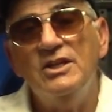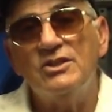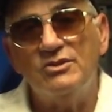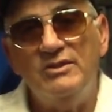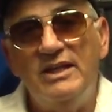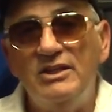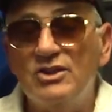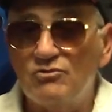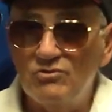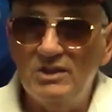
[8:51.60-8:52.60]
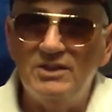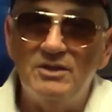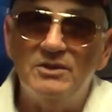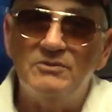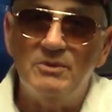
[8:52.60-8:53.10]
So that is really
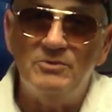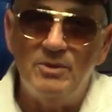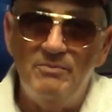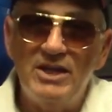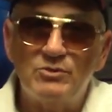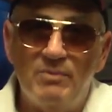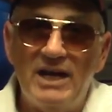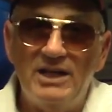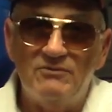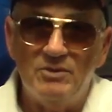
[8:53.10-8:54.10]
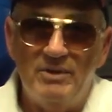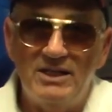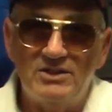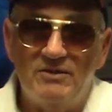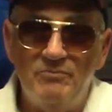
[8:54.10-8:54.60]
the best buy of the
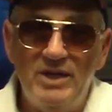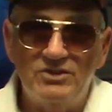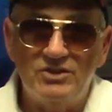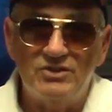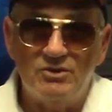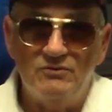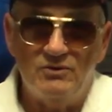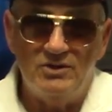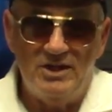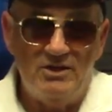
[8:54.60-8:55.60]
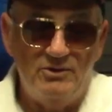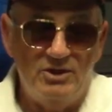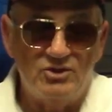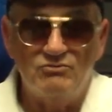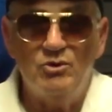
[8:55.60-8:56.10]
bikes I've mentioned so far. The
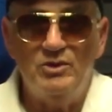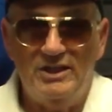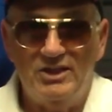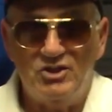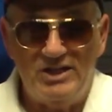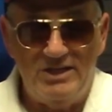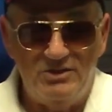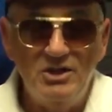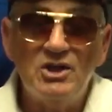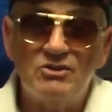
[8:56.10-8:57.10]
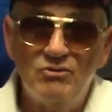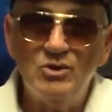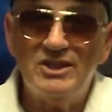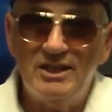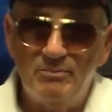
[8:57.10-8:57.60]
Heritage, the Road King Standard, the
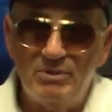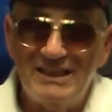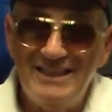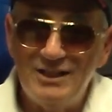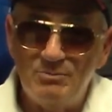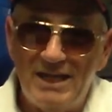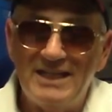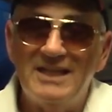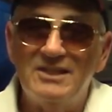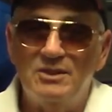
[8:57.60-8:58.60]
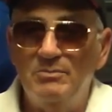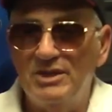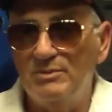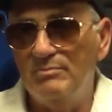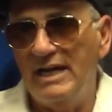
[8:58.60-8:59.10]
Road King Police bike is the
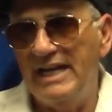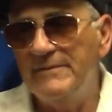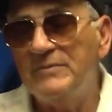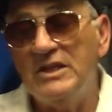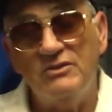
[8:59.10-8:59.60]
better buy.